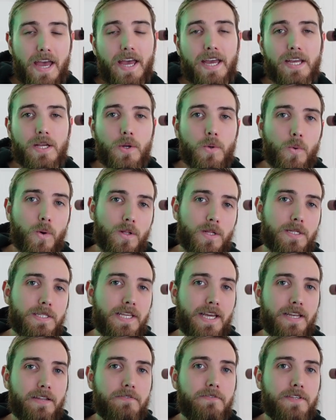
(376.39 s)
and
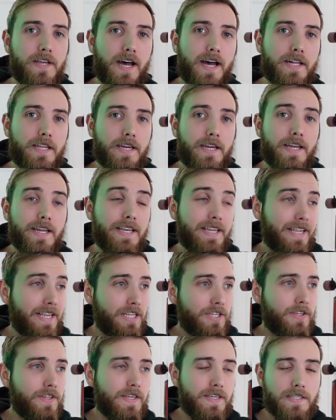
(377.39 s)
qualitative data in
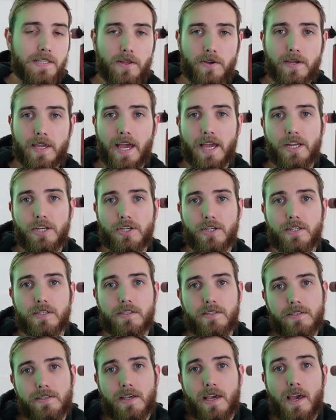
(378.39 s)
each of these
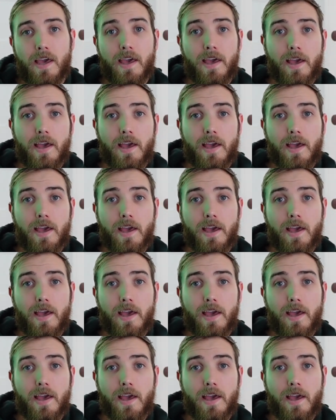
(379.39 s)
locations.